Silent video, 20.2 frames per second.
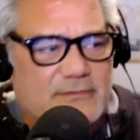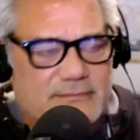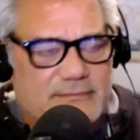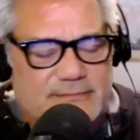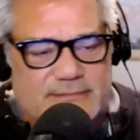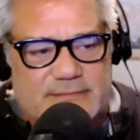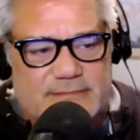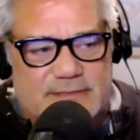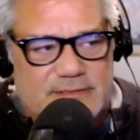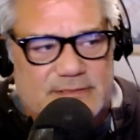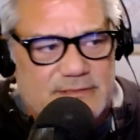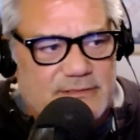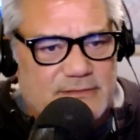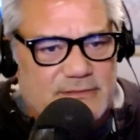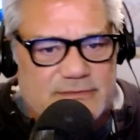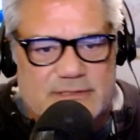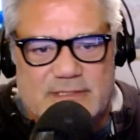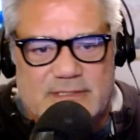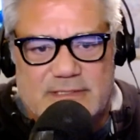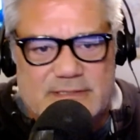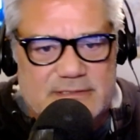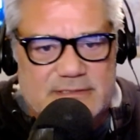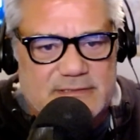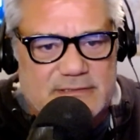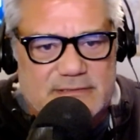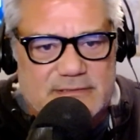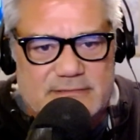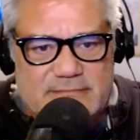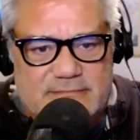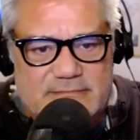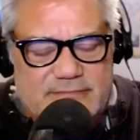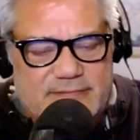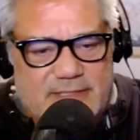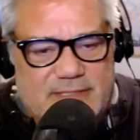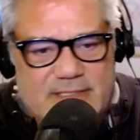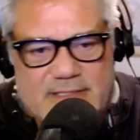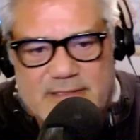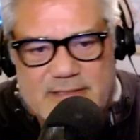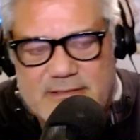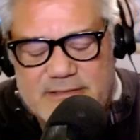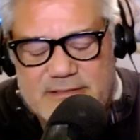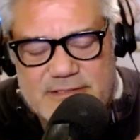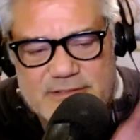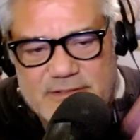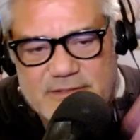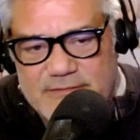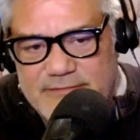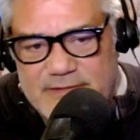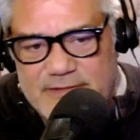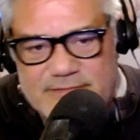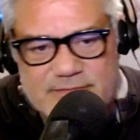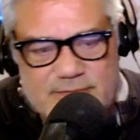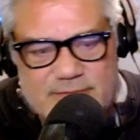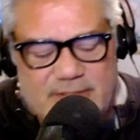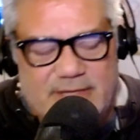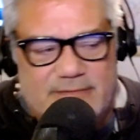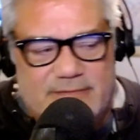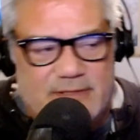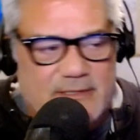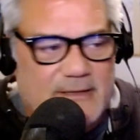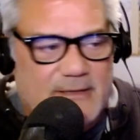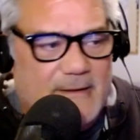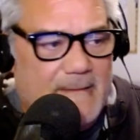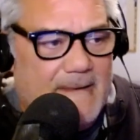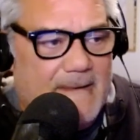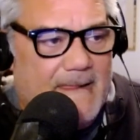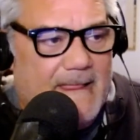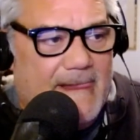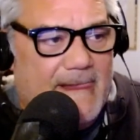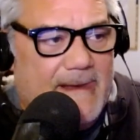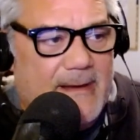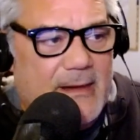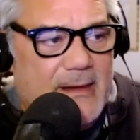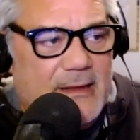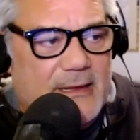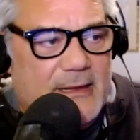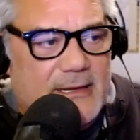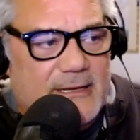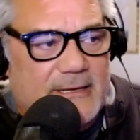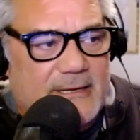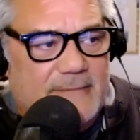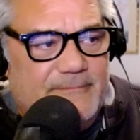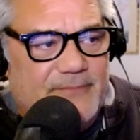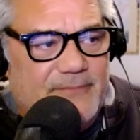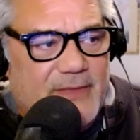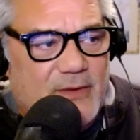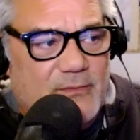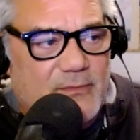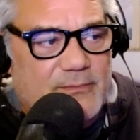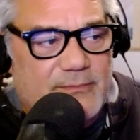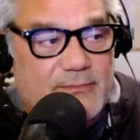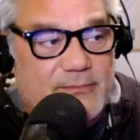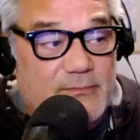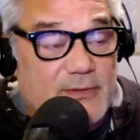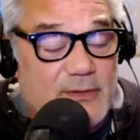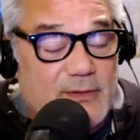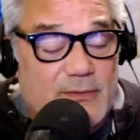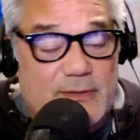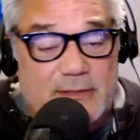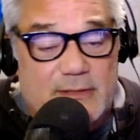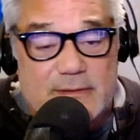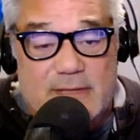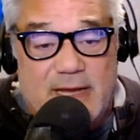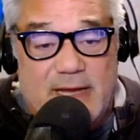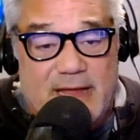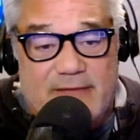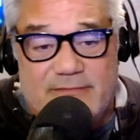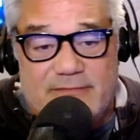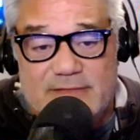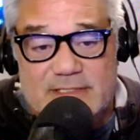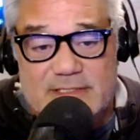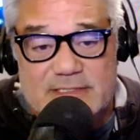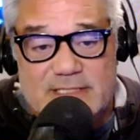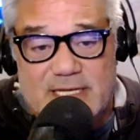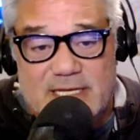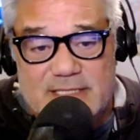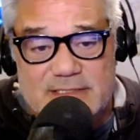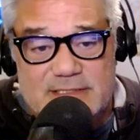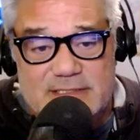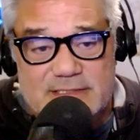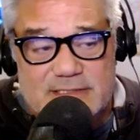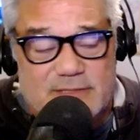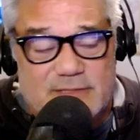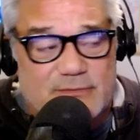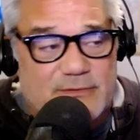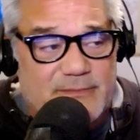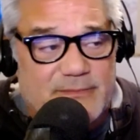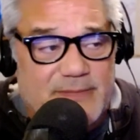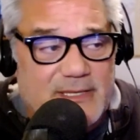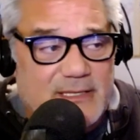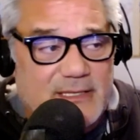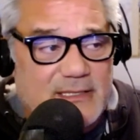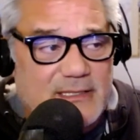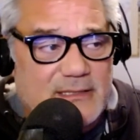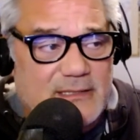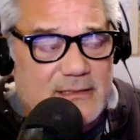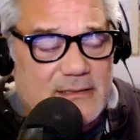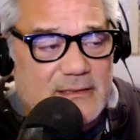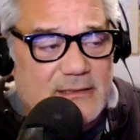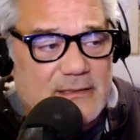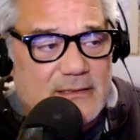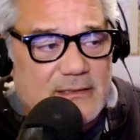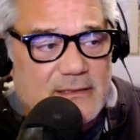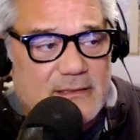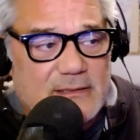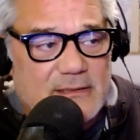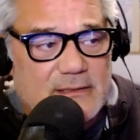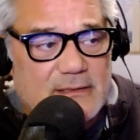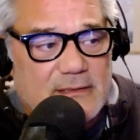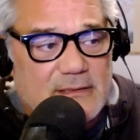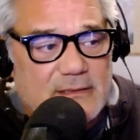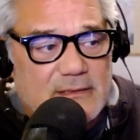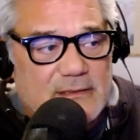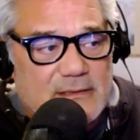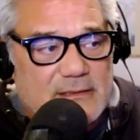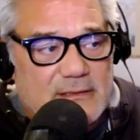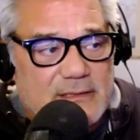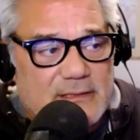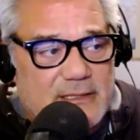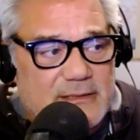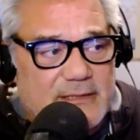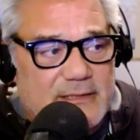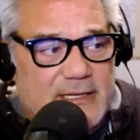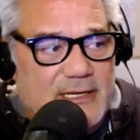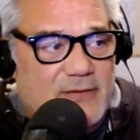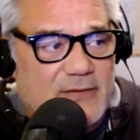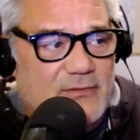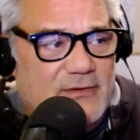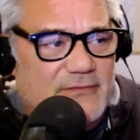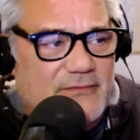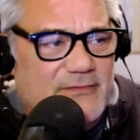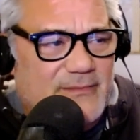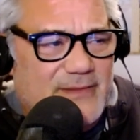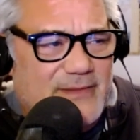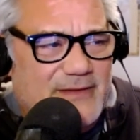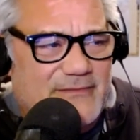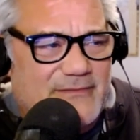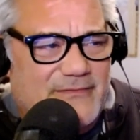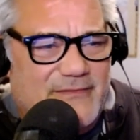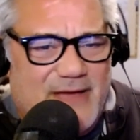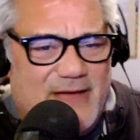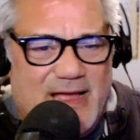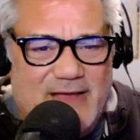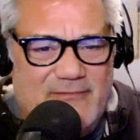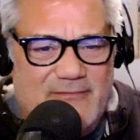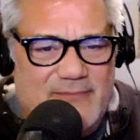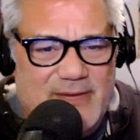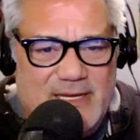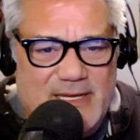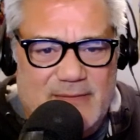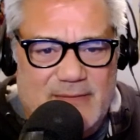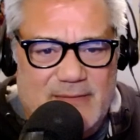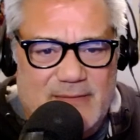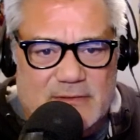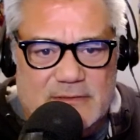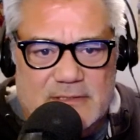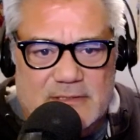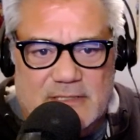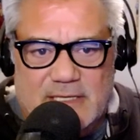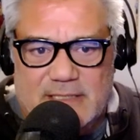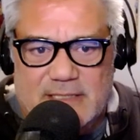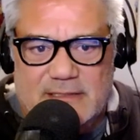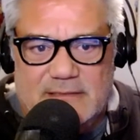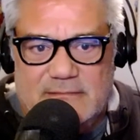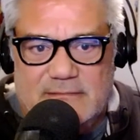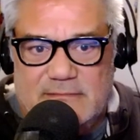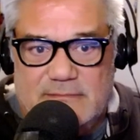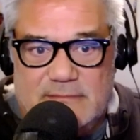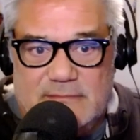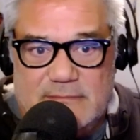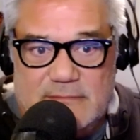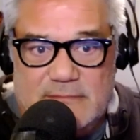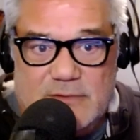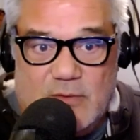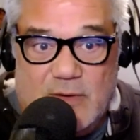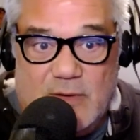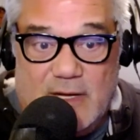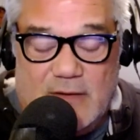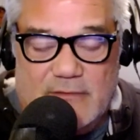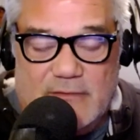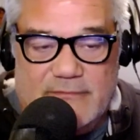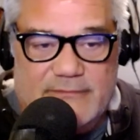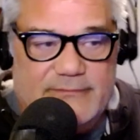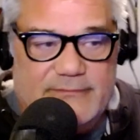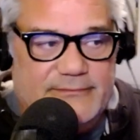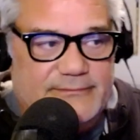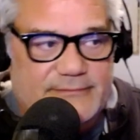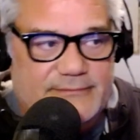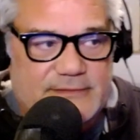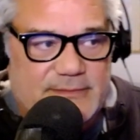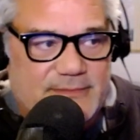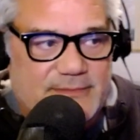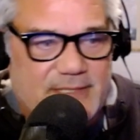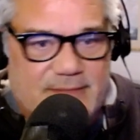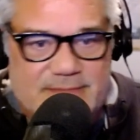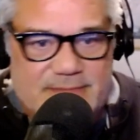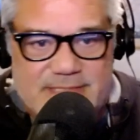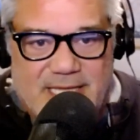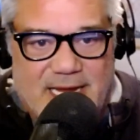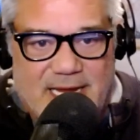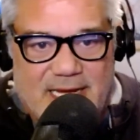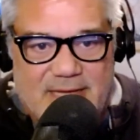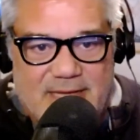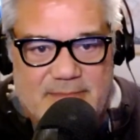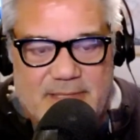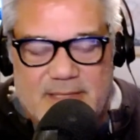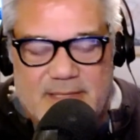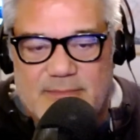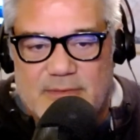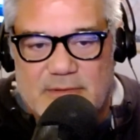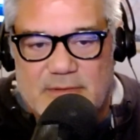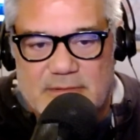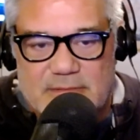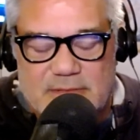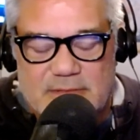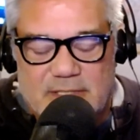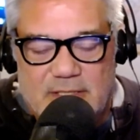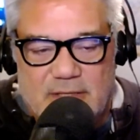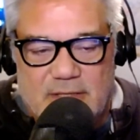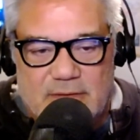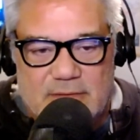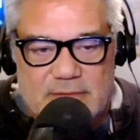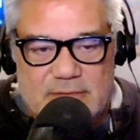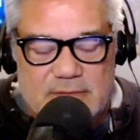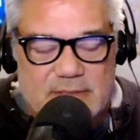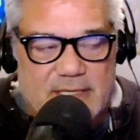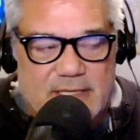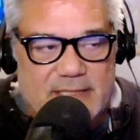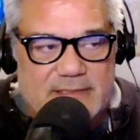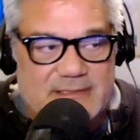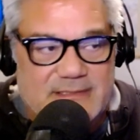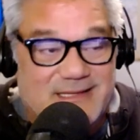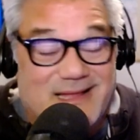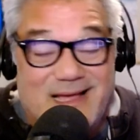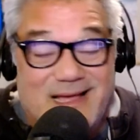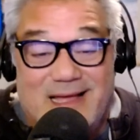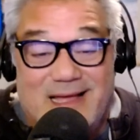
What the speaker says: Socialists, fucking conservatives, whatever. And we would have discussions. There would be anywhere from 5 people to 12, sometimes 8 people, and I